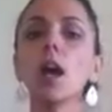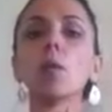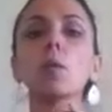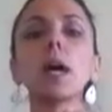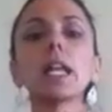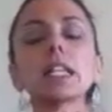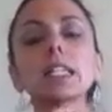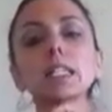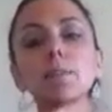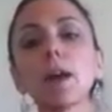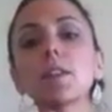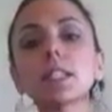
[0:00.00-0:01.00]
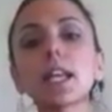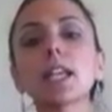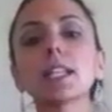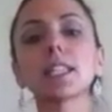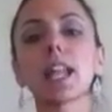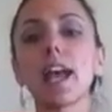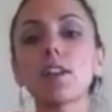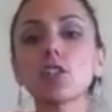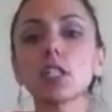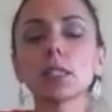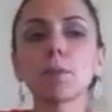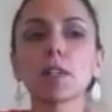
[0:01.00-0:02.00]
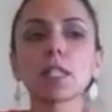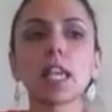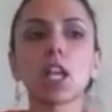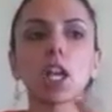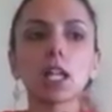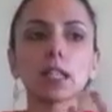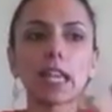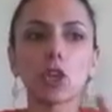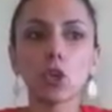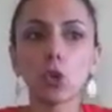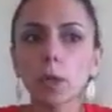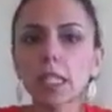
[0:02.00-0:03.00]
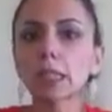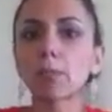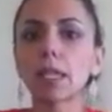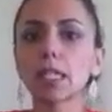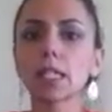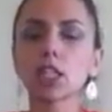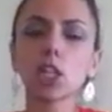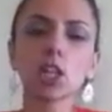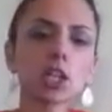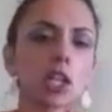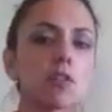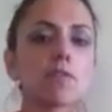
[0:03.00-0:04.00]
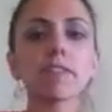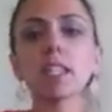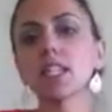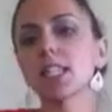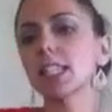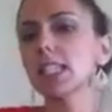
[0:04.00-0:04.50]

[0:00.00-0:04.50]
What it smells like is it actually smells like Christmas. It's clovey, it's